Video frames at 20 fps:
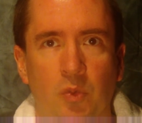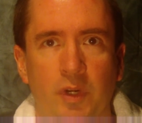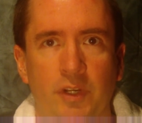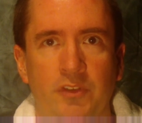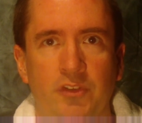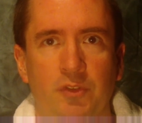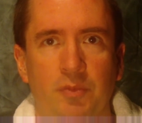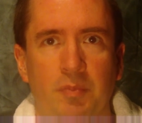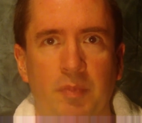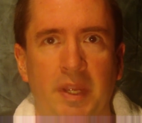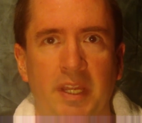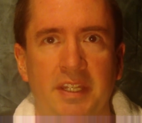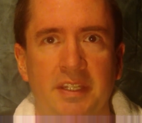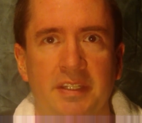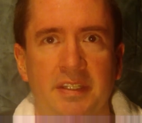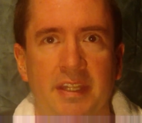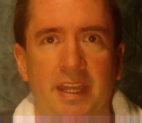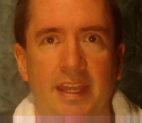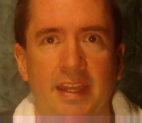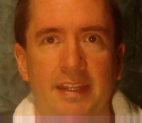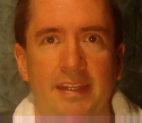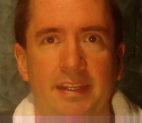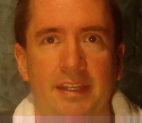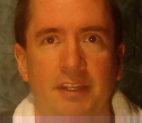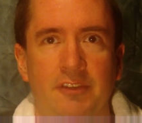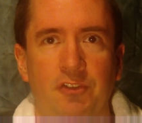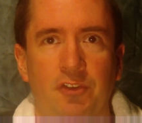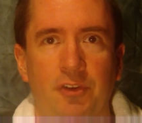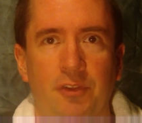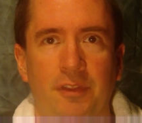rich man can't
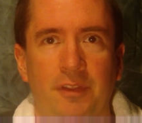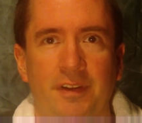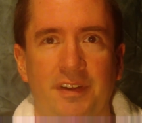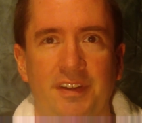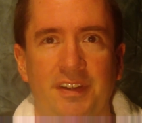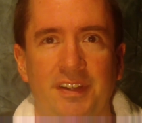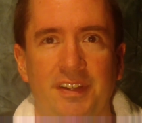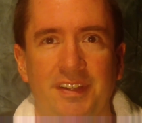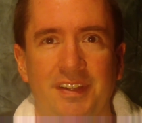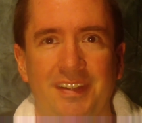enter the